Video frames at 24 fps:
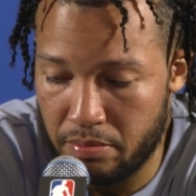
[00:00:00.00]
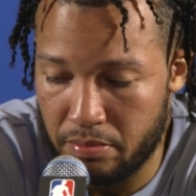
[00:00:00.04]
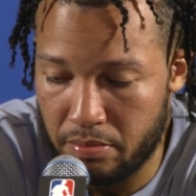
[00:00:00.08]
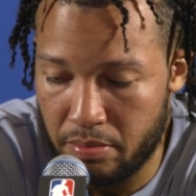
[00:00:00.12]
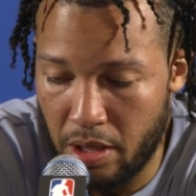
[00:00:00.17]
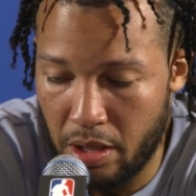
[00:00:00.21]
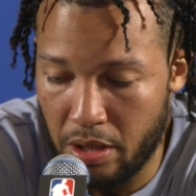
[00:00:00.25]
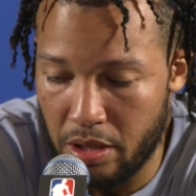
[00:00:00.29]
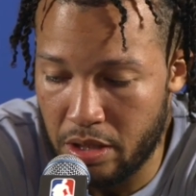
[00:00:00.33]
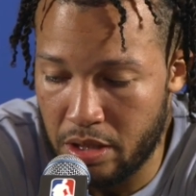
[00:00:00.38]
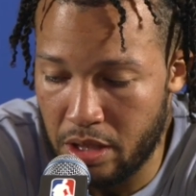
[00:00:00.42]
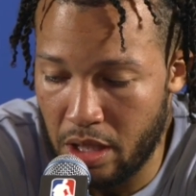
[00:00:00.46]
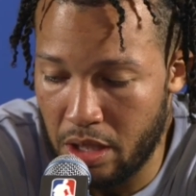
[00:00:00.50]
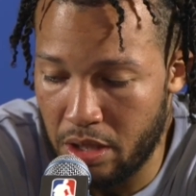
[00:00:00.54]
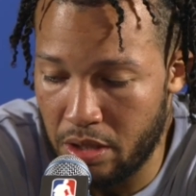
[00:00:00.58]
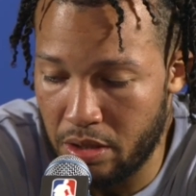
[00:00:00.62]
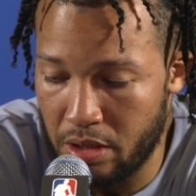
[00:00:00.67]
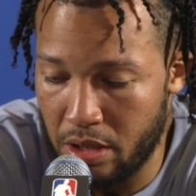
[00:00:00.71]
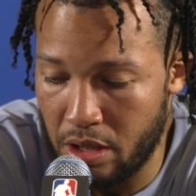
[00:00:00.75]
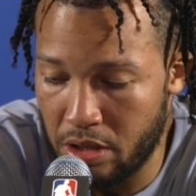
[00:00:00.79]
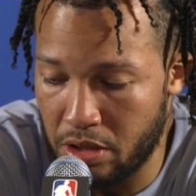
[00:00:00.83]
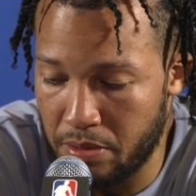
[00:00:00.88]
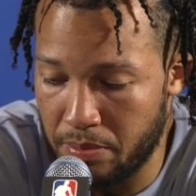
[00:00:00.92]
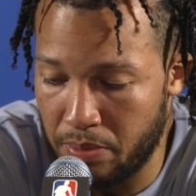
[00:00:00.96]
Held us under
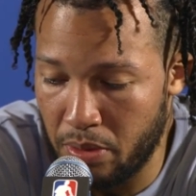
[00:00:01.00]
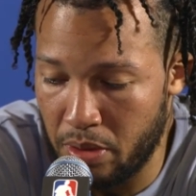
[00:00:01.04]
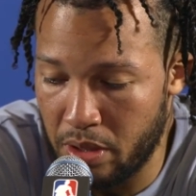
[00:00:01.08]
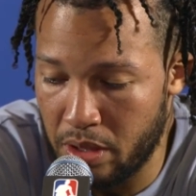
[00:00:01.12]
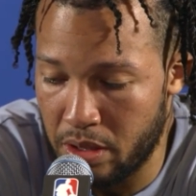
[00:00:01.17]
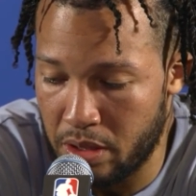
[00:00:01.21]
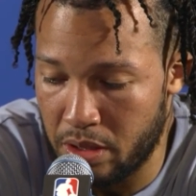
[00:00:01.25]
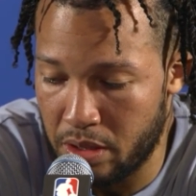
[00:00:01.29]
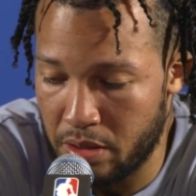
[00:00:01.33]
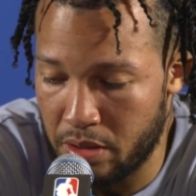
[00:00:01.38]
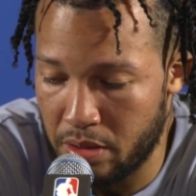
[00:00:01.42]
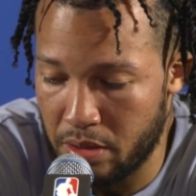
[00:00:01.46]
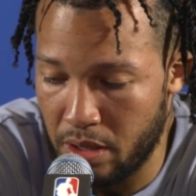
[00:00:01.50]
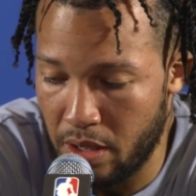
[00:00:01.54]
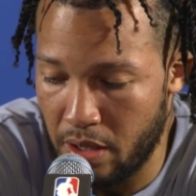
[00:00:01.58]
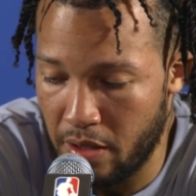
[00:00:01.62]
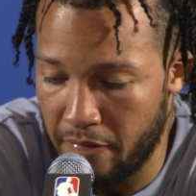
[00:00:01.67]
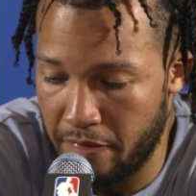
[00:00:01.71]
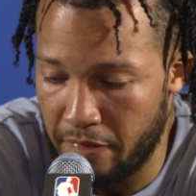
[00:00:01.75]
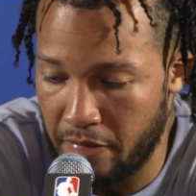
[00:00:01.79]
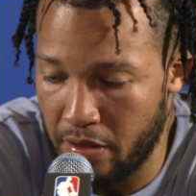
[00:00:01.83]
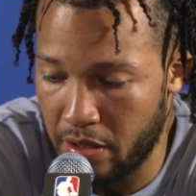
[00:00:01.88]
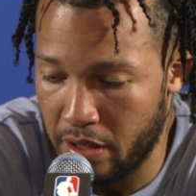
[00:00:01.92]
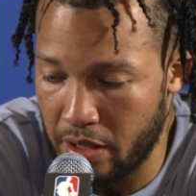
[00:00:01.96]
100 points uh,
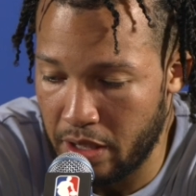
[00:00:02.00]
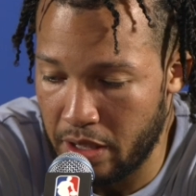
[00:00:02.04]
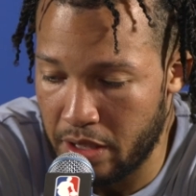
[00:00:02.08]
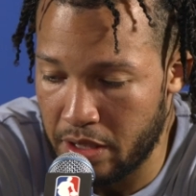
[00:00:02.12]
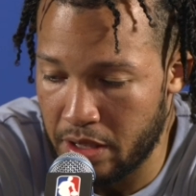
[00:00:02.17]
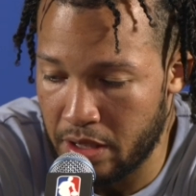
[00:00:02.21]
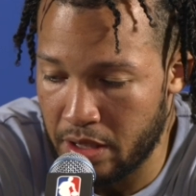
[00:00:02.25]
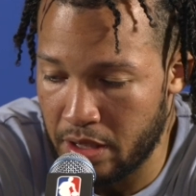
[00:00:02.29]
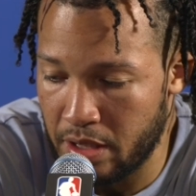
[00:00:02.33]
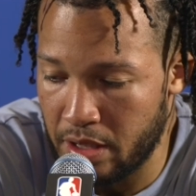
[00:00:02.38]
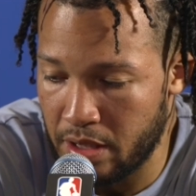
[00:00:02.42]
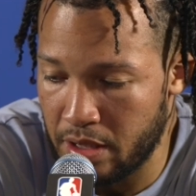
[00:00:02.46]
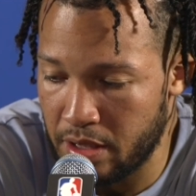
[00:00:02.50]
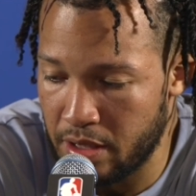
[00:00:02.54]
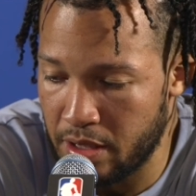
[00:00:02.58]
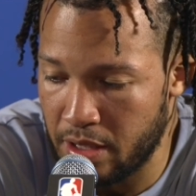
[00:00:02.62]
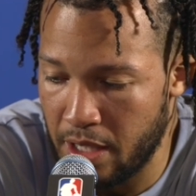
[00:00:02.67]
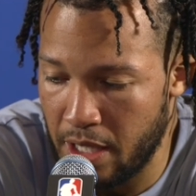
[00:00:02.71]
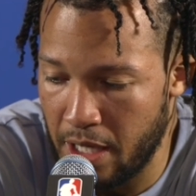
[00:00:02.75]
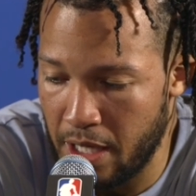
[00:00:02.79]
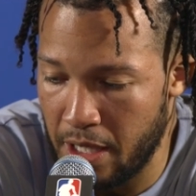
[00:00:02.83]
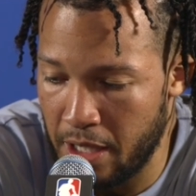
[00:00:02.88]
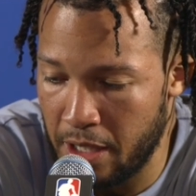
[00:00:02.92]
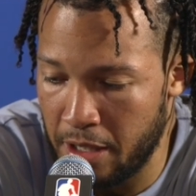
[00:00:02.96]
fairly easily.
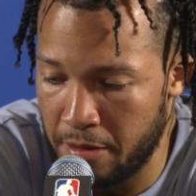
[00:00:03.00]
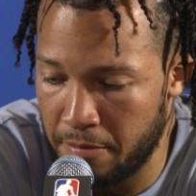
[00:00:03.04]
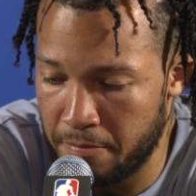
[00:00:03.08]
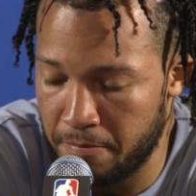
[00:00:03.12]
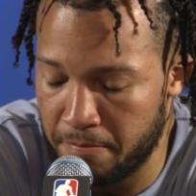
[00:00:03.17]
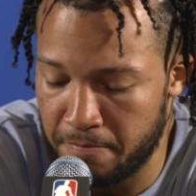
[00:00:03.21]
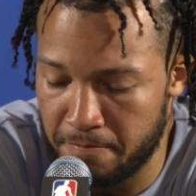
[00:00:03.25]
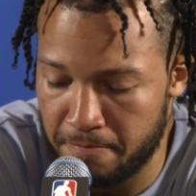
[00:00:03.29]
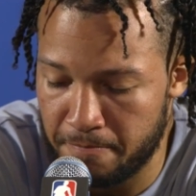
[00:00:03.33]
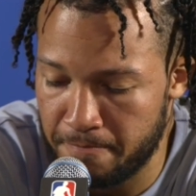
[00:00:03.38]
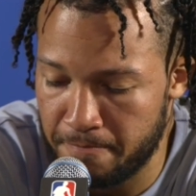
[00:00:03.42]
Um,